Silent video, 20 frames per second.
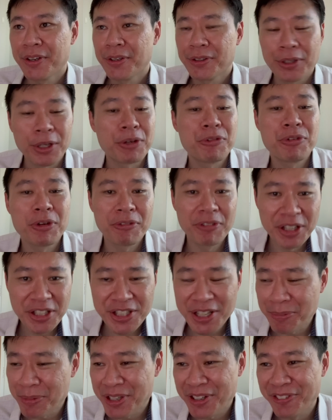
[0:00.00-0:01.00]
Now, if you have learned
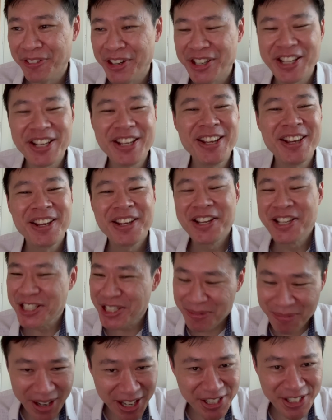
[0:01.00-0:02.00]
something already,
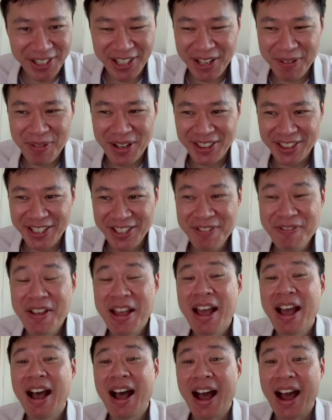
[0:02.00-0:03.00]
smash the like button.
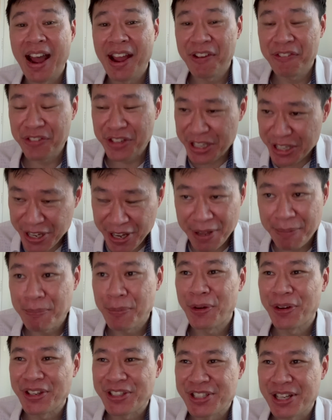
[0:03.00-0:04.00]
I have yet
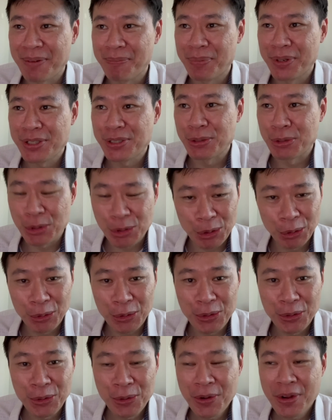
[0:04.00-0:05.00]
more examples to show
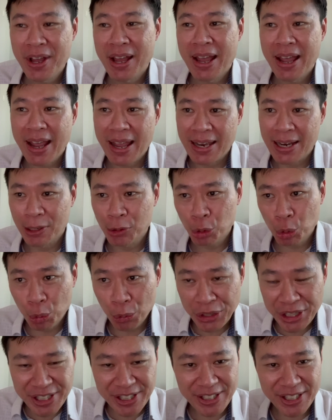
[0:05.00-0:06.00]
you, and I'll
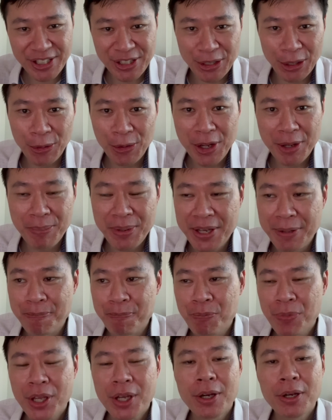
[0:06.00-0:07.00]
twist the story a
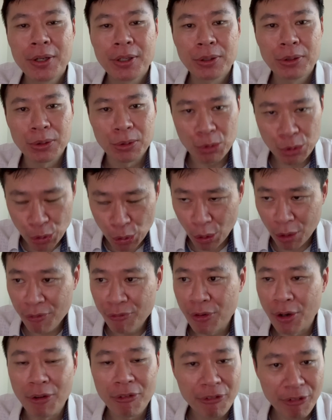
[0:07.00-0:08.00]
bit to show
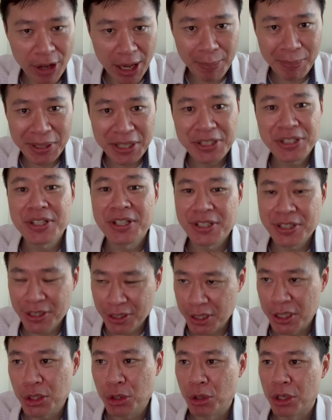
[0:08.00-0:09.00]
for families'
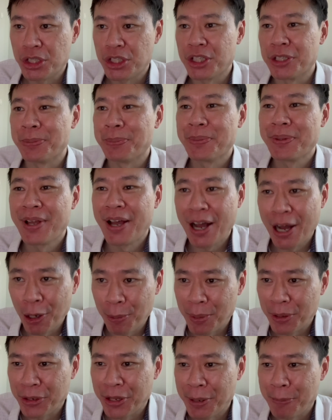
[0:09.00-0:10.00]
situation. How
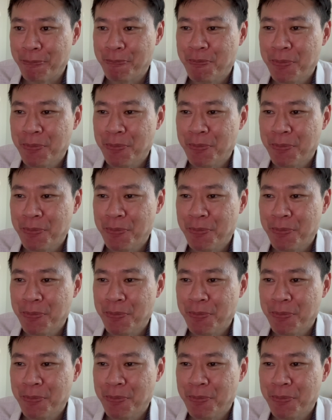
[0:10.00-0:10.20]
about that?